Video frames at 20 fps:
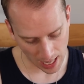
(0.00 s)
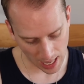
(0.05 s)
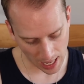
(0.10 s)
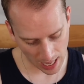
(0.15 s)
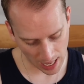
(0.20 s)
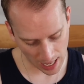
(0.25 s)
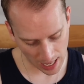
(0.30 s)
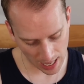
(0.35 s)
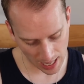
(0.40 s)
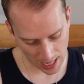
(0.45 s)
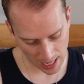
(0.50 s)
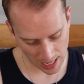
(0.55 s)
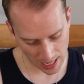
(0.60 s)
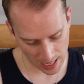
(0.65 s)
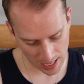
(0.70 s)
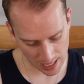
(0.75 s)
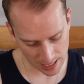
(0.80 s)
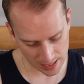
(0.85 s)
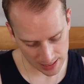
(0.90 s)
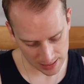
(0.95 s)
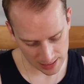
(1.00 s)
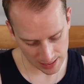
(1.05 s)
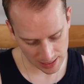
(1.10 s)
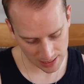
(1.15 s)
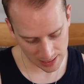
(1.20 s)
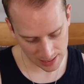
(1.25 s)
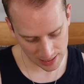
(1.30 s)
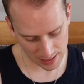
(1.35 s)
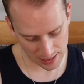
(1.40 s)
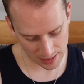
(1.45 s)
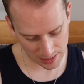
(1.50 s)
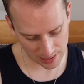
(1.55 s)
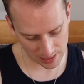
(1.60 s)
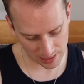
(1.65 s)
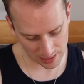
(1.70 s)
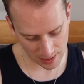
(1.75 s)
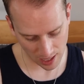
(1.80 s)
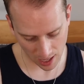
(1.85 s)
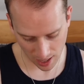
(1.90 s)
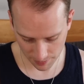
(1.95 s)
and
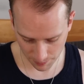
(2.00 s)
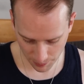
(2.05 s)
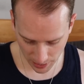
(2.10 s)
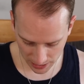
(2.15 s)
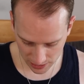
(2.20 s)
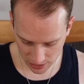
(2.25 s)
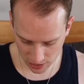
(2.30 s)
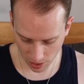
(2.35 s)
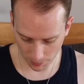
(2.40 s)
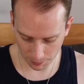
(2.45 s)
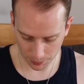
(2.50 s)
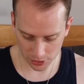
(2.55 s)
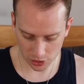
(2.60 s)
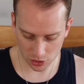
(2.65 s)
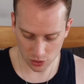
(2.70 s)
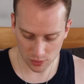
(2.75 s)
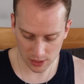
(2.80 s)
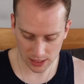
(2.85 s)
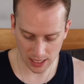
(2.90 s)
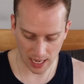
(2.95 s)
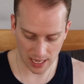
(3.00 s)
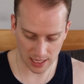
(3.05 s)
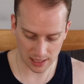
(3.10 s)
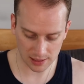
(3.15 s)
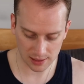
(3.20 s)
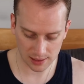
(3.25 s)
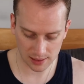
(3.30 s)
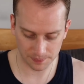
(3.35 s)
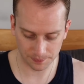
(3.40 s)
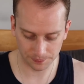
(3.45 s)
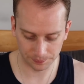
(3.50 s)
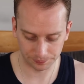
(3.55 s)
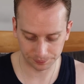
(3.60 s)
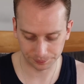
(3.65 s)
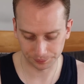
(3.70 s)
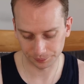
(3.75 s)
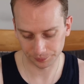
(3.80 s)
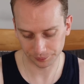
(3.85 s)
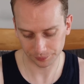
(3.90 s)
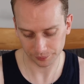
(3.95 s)
I picked up 2 skeins
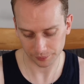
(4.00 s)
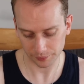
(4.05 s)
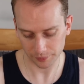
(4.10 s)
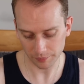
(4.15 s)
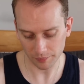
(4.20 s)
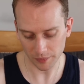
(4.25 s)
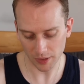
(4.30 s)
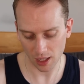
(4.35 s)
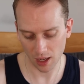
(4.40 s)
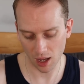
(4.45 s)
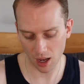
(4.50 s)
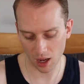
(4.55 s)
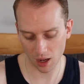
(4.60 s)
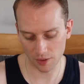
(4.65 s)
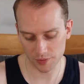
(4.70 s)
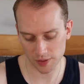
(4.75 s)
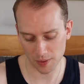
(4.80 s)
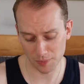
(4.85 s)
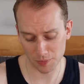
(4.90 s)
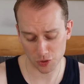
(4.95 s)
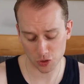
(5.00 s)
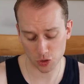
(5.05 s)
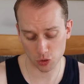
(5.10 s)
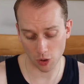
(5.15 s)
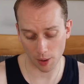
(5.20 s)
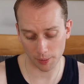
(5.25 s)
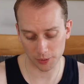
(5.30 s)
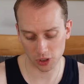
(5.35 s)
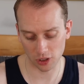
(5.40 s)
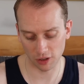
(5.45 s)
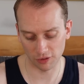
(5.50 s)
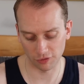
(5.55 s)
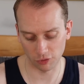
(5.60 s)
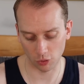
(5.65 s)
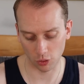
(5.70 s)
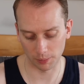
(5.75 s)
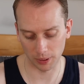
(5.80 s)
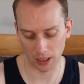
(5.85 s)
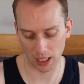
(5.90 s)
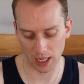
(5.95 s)
of some Shropshire
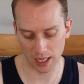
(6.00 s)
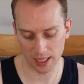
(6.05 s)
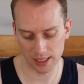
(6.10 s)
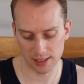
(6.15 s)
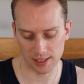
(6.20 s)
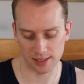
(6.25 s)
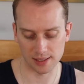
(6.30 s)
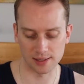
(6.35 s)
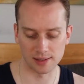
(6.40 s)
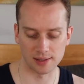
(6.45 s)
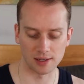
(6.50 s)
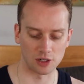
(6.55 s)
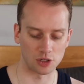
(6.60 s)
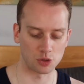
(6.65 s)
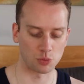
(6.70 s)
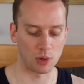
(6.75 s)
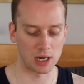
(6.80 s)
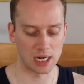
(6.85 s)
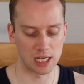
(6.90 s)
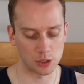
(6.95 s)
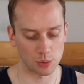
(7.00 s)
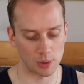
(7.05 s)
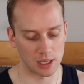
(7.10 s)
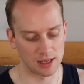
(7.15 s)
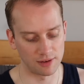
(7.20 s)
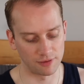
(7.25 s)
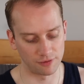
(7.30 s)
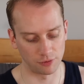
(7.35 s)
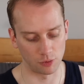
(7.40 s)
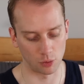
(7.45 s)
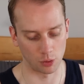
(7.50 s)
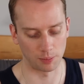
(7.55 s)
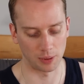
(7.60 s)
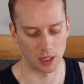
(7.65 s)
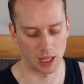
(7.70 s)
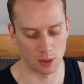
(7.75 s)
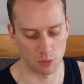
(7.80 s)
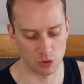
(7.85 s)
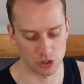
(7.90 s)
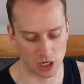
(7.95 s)
4-ply. This is their 2020
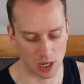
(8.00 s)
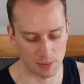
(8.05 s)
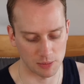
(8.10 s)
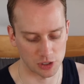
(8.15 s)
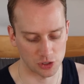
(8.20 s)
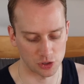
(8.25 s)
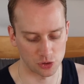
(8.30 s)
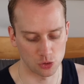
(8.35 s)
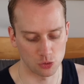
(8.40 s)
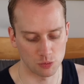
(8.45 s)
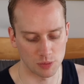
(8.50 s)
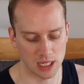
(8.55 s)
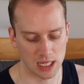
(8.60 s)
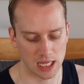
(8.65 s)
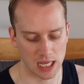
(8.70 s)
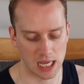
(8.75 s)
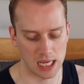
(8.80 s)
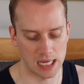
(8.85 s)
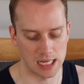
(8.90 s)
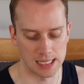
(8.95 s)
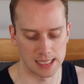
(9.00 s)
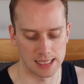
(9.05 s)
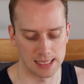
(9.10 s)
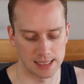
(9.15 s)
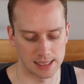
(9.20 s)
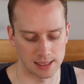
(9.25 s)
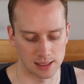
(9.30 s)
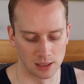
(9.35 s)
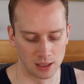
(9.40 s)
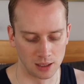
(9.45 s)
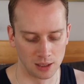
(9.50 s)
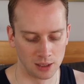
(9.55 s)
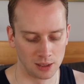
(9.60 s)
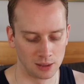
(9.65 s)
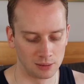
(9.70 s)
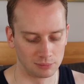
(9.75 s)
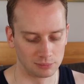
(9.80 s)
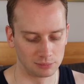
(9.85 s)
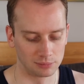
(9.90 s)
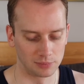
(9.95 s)
4-ply, which I'm assuming is
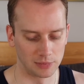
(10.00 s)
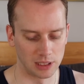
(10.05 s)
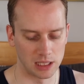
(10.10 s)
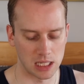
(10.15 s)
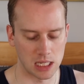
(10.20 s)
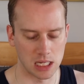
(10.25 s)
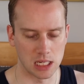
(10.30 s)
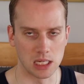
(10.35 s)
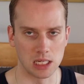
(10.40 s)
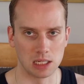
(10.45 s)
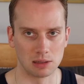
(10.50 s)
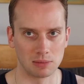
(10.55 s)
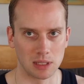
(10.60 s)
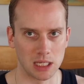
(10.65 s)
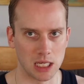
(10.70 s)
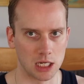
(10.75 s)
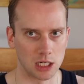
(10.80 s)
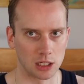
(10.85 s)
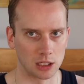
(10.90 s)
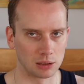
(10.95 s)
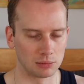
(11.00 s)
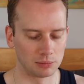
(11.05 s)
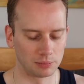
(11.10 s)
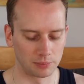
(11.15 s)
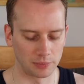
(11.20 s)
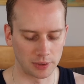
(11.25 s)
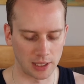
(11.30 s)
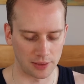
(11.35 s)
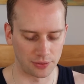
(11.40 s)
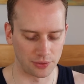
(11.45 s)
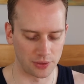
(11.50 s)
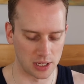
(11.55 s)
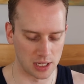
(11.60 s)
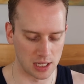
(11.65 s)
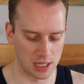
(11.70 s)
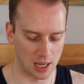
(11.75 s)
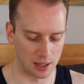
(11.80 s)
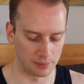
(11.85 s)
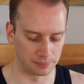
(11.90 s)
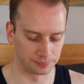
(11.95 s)
the year that
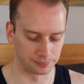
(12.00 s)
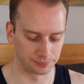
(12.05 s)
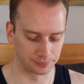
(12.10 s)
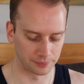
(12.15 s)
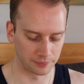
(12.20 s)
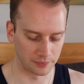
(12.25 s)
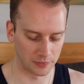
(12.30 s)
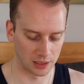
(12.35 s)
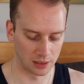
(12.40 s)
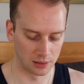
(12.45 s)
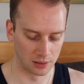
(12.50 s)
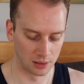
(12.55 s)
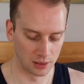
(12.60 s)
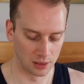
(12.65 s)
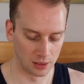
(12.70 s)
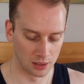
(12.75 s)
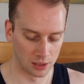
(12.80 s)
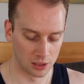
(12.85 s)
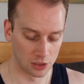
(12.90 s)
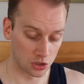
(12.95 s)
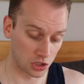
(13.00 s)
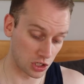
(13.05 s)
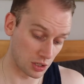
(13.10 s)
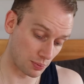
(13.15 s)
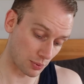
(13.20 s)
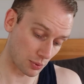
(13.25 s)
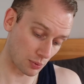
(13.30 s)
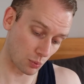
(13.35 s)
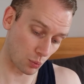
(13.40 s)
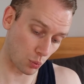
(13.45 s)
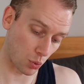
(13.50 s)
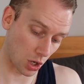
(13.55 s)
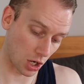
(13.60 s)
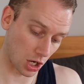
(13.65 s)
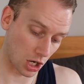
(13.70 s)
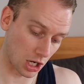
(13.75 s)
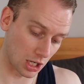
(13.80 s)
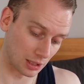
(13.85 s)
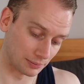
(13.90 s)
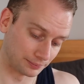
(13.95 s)
the sheep
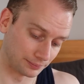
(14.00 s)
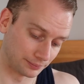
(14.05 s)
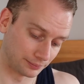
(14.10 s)
were